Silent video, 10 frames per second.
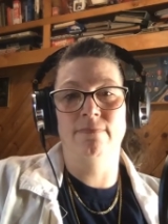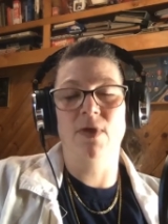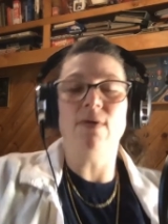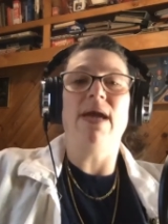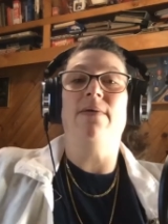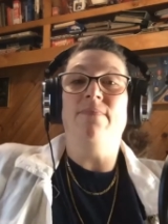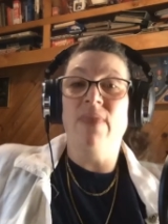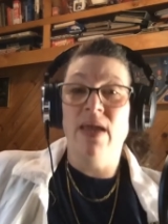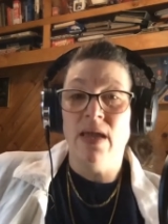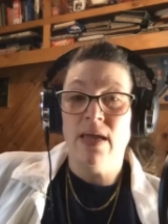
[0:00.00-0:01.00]
Okay.
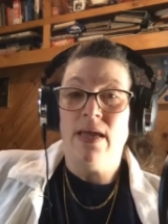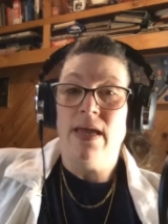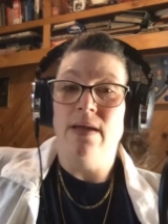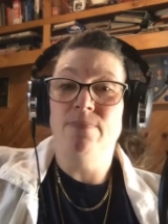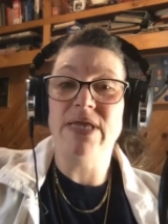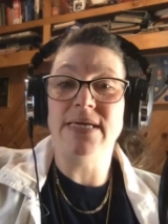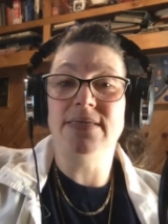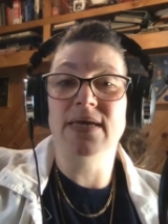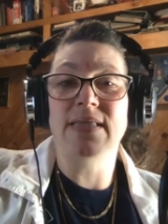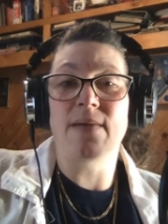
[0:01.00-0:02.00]

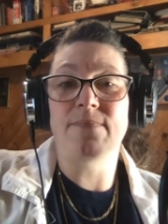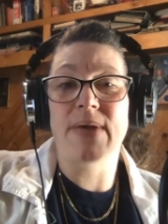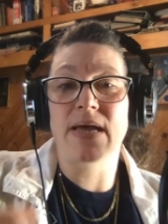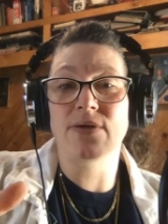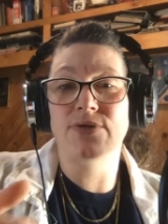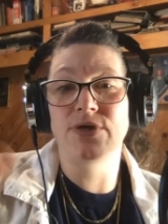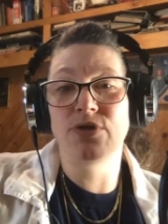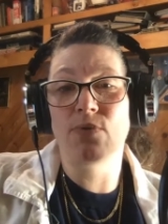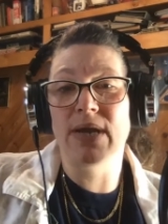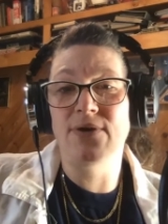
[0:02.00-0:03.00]
Please hit that bell so you
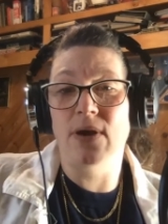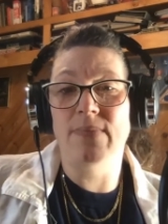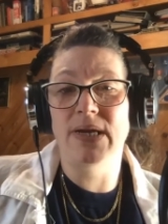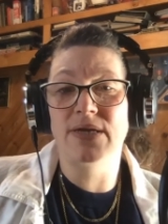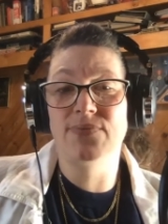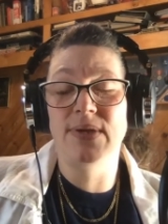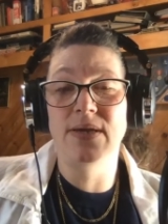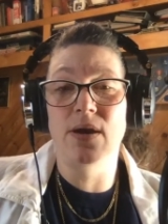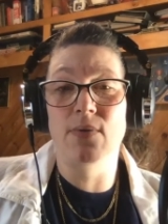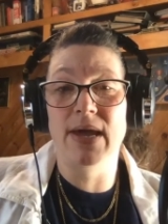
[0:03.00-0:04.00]
know when I drop my next
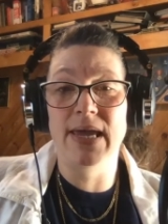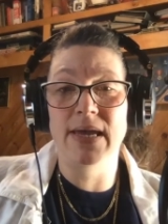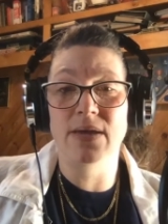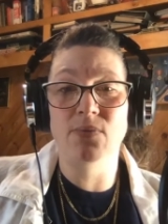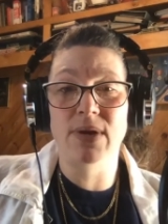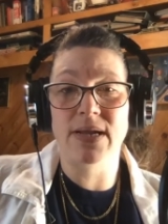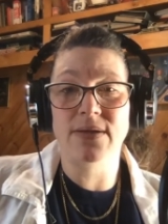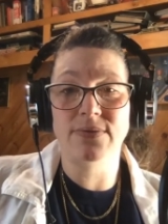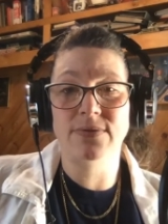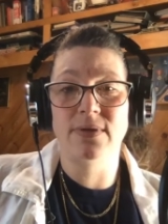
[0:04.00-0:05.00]
video. And what
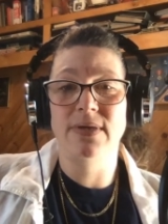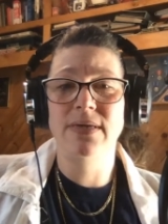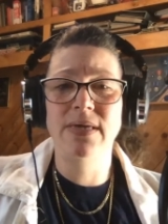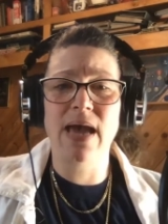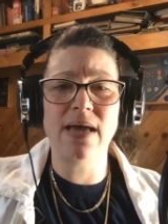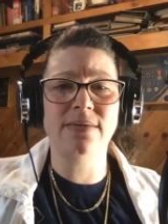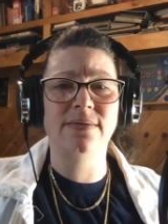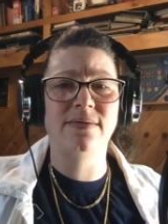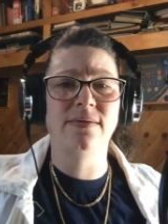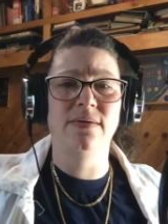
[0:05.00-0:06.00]
else?
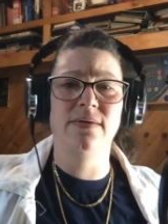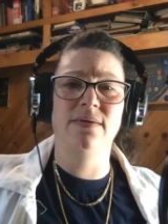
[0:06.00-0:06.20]
Yes.